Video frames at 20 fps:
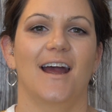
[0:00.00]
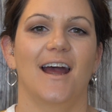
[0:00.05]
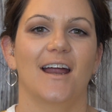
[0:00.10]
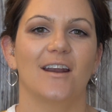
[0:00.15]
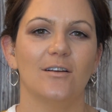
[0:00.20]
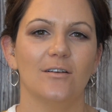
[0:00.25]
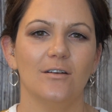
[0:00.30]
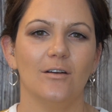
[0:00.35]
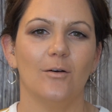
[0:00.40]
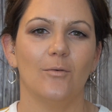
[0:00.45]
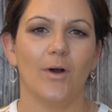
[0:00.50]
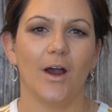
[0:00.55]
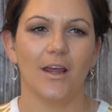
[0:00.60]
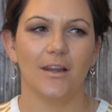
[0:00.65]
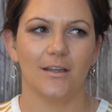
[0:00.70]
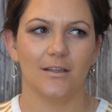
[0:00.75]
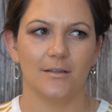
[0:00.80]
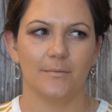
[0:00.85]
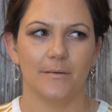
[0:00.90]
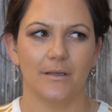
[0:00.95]
I don't know why
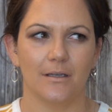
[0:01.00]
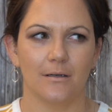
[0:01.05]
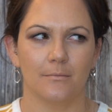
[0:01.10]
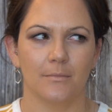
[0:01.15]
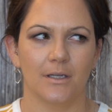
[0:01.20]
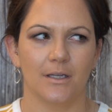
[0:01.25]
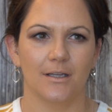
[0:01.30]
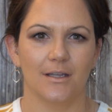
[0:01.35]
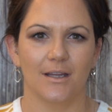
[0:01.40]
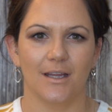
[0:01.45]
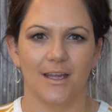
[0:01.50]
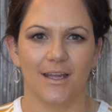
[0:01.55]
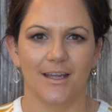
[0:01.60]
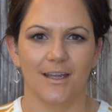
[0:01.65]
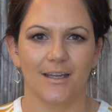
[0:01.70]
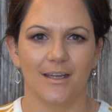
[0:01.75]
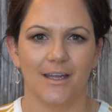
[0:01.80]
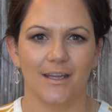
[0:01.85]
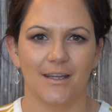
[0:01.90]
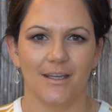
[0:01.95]
that's becoming a
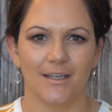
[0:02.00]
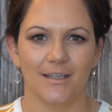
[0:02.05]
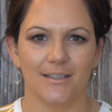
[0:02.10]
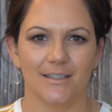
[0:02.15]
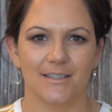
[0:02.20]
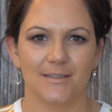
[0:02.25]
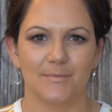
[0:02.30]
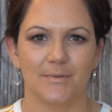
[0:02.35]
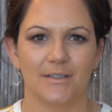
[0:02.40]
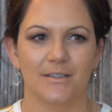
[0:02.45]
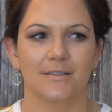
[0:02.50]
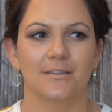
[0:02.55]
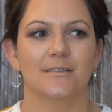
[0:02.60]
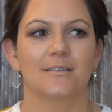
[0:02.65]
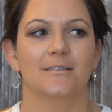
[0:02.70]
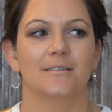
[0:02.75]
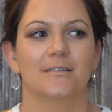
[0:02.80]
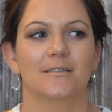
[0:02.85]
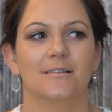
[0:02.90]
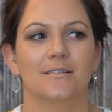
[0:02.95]
thing. I think it's
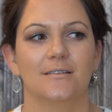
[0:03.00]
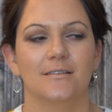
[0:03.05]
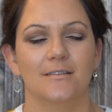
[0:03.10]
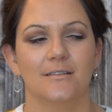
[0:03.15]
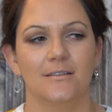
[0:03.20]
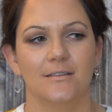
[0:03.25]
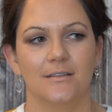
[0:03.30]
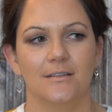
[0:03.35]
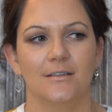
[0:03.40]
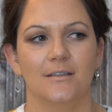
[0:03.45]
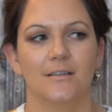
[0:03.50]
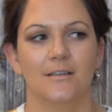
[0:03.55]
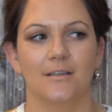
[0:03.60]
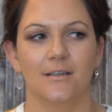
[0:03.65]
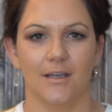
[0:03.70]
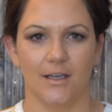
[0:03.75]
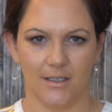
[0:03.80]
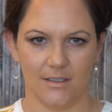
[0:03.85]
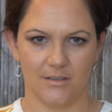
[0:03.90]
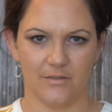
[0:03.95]
because
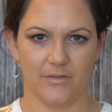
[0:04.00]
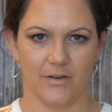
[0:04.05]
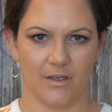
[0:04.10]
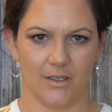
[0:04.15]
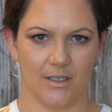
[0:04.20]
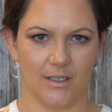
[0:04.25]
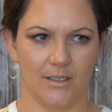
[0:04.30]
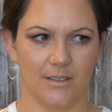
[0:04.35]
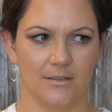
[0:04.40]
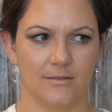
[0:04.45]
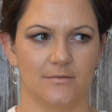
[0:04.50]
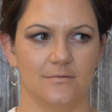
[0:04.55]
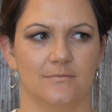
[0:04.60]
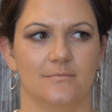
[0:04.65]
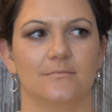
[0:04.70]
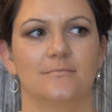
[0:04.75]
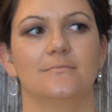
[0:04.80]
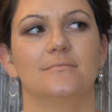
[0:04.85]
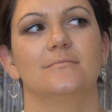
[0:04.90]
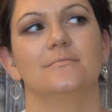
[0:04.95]
it's funny.
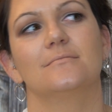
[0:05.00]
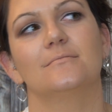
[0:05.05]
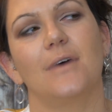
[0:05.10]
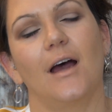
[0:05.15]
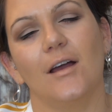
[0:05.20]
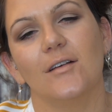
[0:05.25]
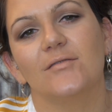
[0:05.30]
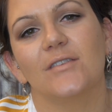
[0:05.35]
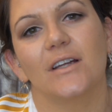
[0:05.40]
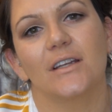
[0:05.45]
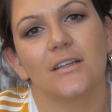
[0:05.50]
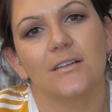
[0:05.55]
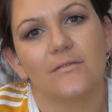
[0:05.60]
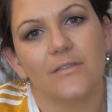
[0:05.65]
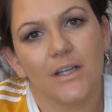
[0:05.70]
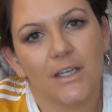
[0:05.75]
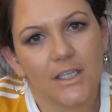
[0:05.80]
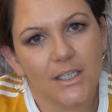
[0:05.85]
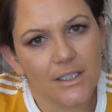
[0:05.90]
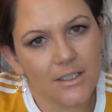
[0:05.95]
I find it
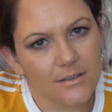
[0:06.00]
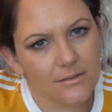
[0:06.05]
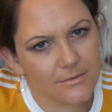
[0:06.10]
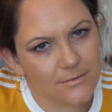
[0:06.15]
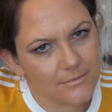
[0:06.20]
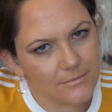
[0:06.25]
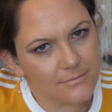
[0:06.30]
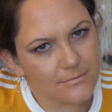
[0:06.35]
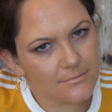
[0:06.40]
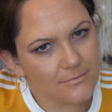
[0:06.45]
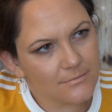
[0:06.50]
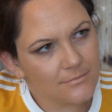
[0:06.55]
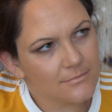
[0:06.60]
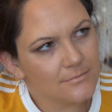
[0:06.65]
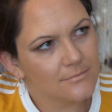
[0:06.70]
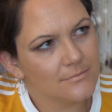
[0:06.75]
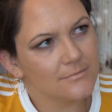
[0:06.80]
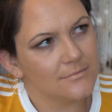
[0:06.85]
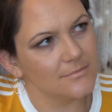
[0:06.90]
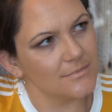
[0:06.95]
funny.
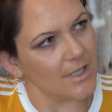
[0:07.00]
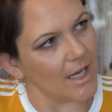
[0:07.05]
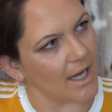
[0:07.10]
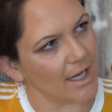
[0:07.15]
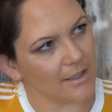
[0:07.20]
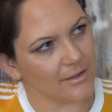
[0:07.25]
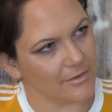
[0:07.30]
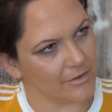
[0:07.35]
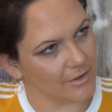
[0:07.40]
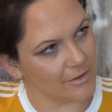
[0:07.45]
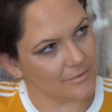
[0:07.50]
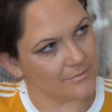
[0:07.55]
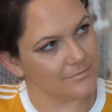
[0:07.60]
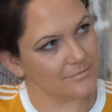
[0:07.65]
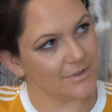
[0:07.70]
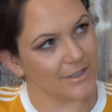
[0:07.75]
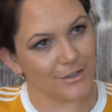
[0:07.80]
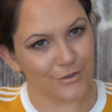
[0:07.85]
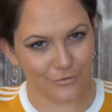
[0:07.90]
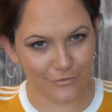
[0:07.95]
I don't know.
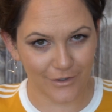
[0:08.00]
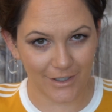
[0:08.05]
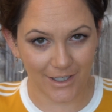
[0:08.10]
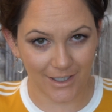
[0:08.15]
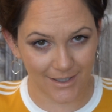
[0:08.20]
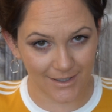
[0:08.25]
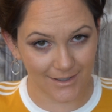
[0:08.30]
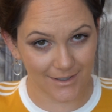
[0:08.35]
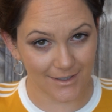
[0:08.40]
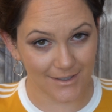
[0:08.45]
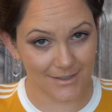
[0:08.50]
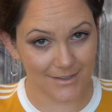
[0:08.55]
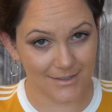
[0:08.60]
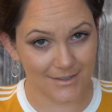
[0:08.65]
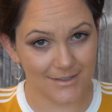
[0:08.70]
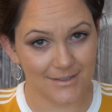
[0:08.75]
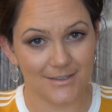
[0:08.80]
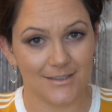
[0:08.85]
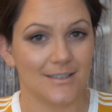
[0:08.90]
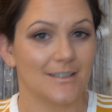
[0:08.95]
It's
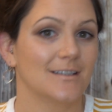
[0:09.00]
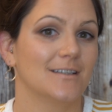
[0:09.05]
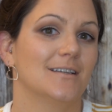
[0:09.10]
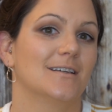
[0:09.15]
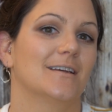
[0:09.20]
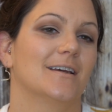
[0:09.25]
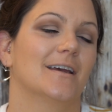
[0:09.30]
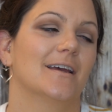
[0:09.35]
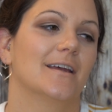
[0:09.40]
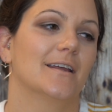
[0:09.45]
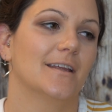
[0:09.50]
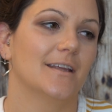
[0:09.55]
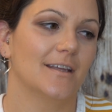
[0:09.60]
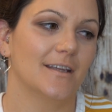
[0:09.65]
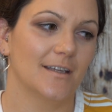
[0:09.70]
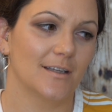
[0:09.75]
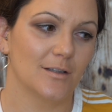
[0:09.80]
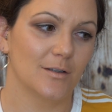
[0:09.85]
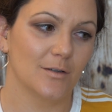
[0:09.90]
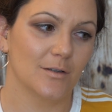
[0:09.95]
ridiculous.
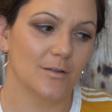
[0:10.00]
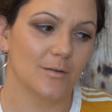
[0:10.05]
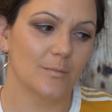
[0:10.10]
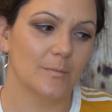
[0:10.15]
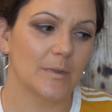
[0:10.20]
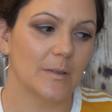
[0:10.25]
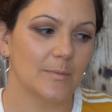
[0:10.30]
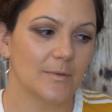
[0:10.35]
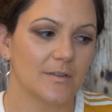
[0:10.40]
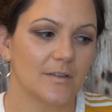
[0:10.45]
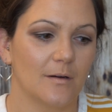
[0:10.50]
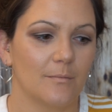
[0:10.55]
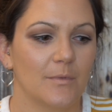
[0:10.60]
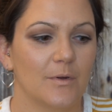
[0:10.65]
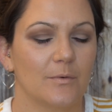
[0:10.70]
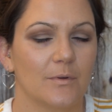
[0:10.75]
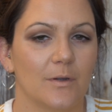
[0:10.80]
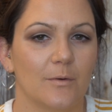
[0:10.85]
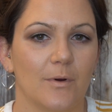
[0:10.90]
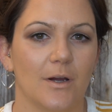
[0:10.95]
And people tell me
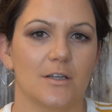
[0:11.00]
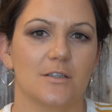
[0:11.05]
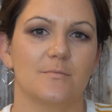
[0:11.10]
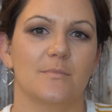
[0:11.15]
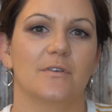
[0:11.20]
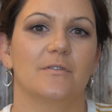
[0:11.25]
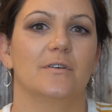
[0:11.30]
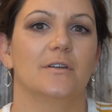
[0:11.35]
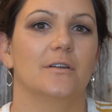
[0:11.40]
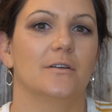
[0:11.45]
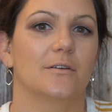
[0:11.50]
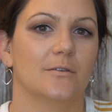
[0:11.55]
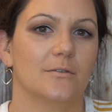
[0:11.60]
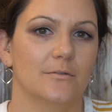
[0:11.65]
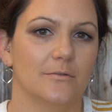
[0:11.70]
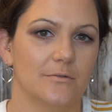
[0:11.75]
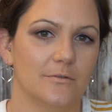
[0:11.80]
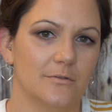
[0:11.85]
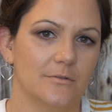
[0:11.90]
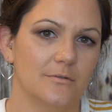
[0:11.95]
when they watch my
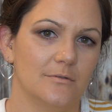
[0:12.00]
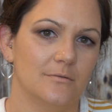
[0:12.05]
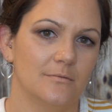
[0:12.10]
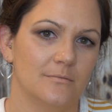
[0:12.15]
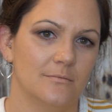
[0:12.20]
videos,